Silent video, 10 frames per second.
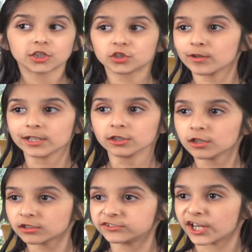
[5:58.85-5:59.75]
So it
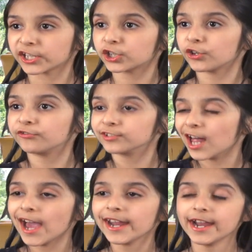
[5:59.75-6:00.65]
looks like you're
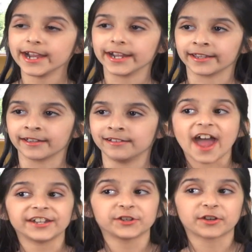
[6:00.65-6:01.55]
flying.
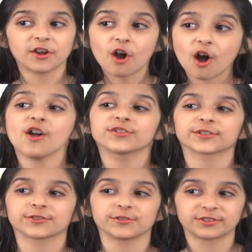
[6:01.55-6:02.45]
And you can
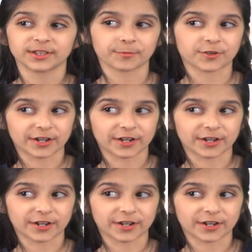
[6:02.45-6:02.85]
also do some